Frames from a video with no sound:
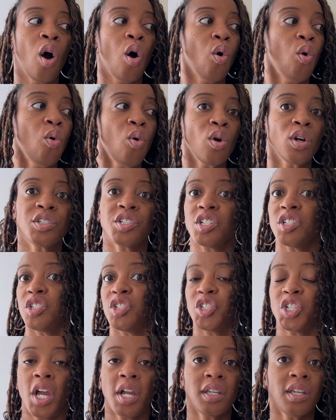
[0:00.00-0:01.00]
or
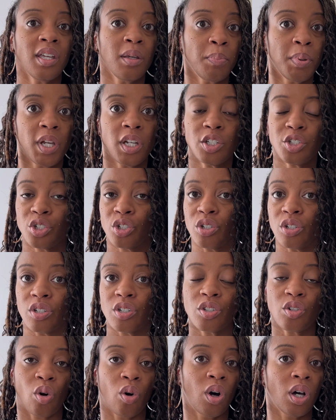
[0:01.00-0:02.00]
just checking
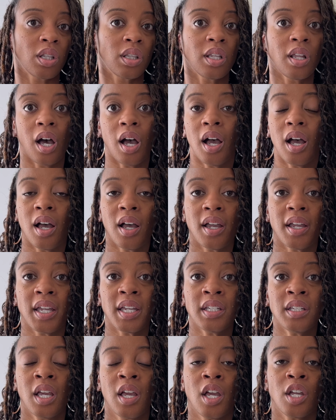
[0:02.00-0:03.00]
pictures
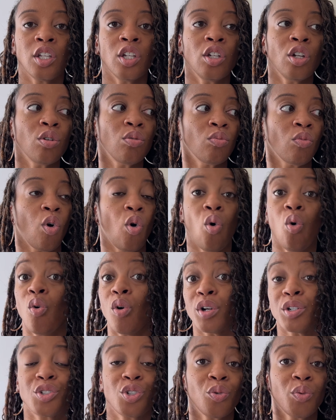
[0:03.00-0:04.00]
online, you know,
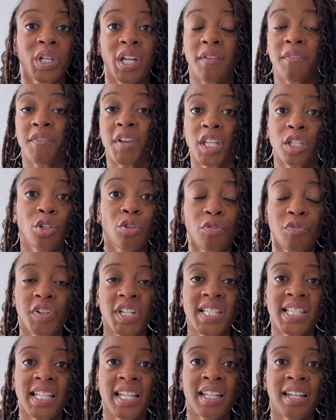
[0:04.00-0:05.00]
or doing a venue
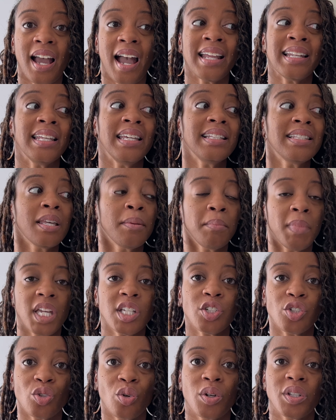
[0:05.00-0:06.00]
visit. I need to make
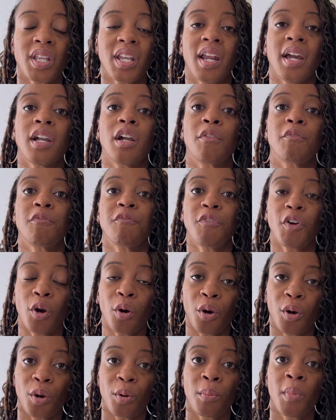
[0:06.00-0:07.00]
sure that I
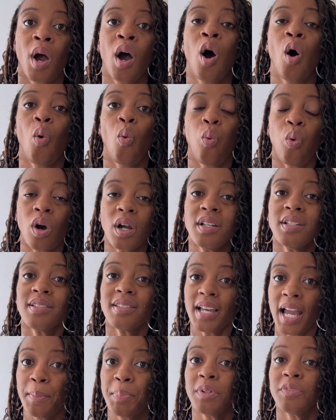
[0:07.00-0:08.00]
confirm what
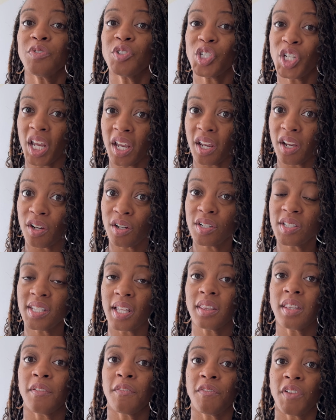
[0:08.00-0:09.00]
type of chairs
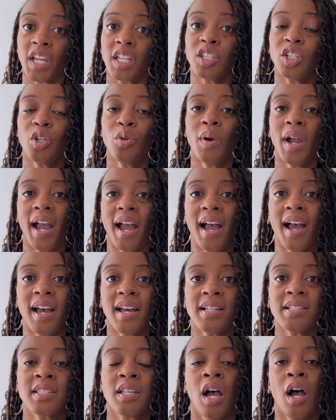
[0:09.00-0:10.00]
that the venue
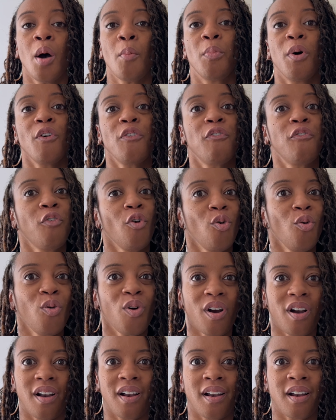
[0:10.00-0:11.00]
has
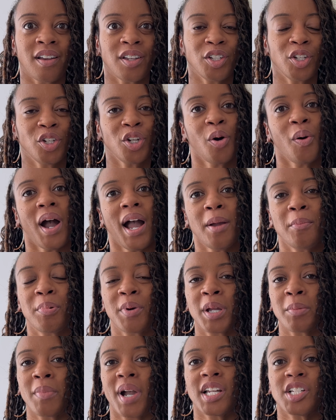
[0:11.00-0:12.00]
before, you know, I
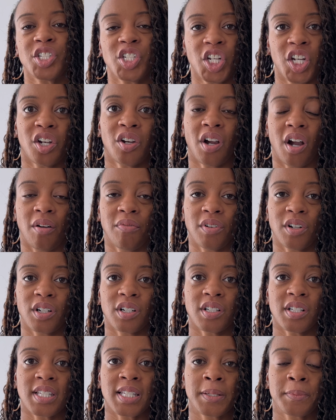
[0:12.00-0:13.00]
bring my chair
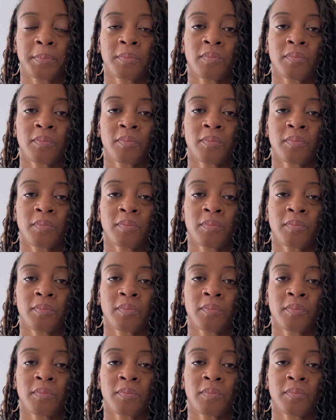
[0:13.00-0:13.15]
covers.